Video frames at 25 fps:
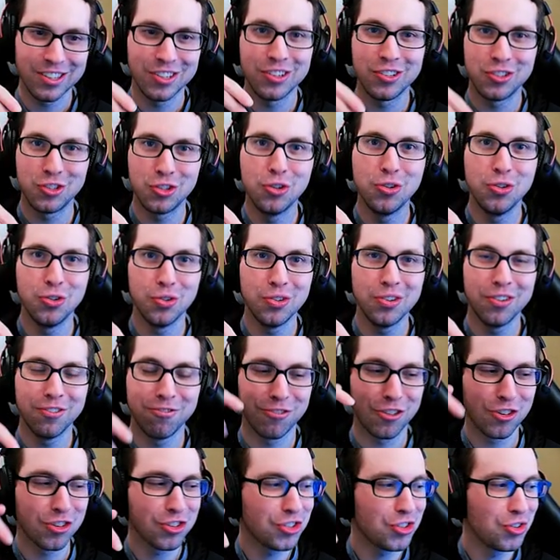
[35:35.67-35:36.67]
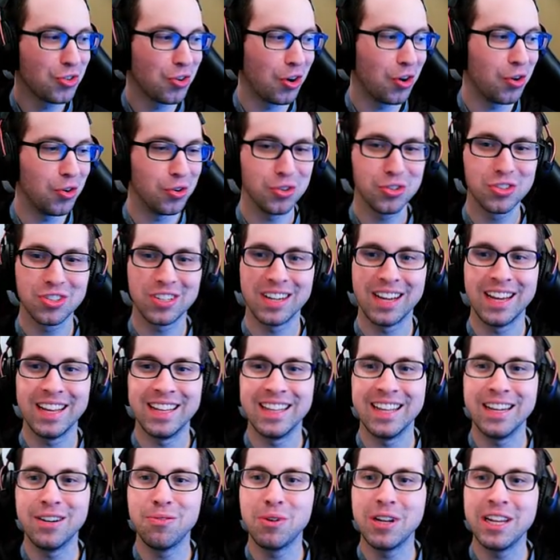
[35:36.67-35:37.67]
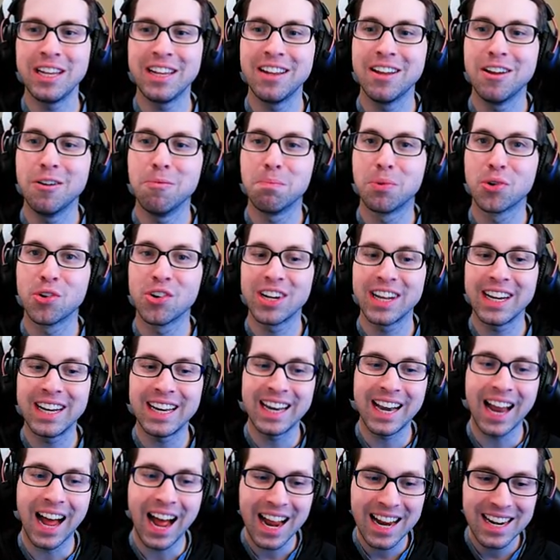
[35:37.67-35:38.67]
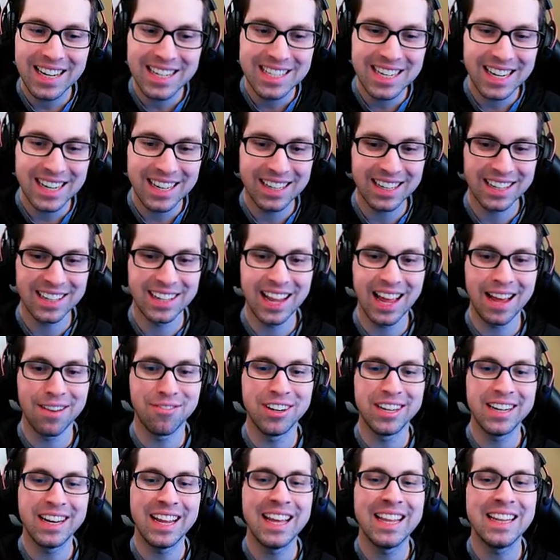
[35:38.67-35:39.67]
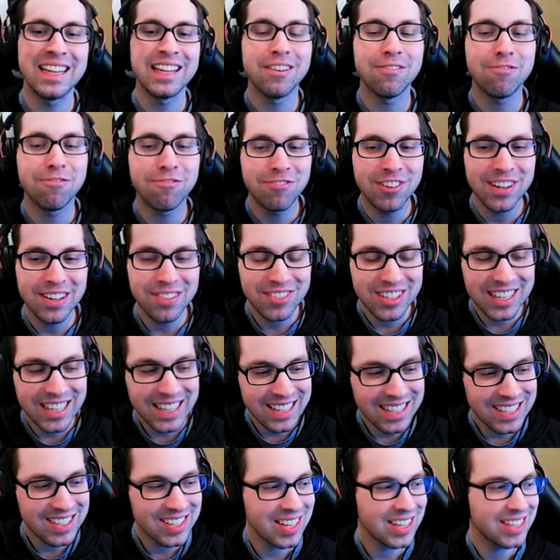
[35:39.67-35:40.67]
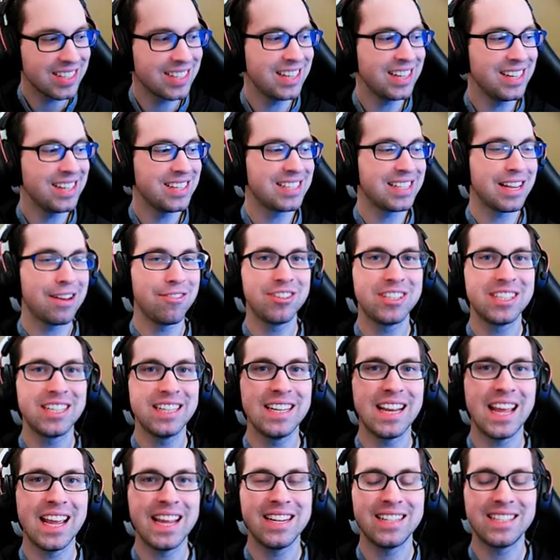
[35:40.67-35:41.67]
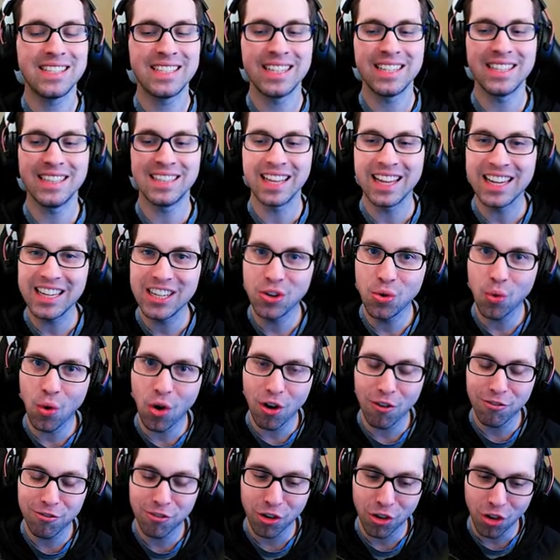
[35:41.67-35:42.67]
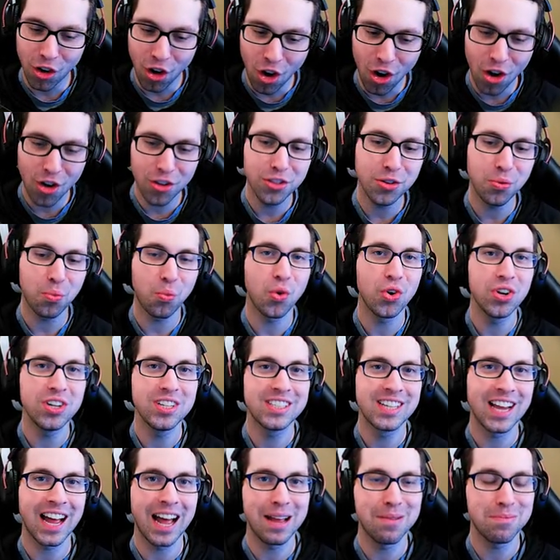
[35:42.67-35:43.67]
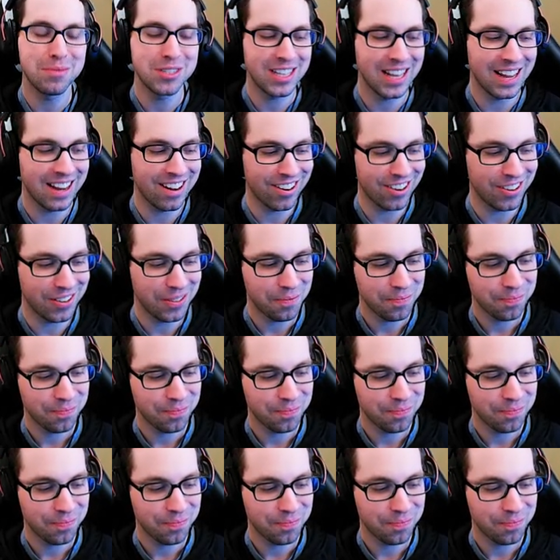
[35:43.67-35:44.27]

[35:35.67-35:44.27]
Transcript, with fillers: two, first two holes, and then we birdied 9, 10, and 11, and then 15, 16, 17, 18. Thank you all for all the one-times there.